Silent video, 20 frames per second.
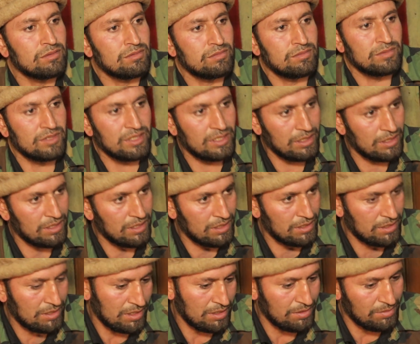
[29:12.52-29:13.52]
No,
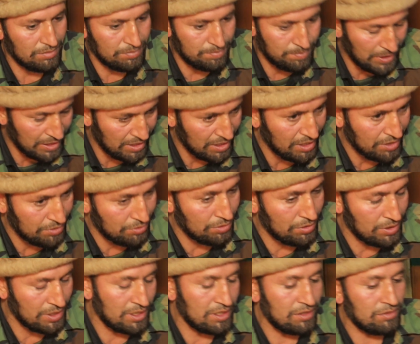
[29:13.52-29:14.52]
they come down
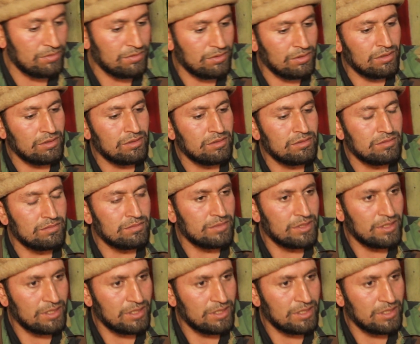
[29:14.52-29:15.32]
to Earth, not only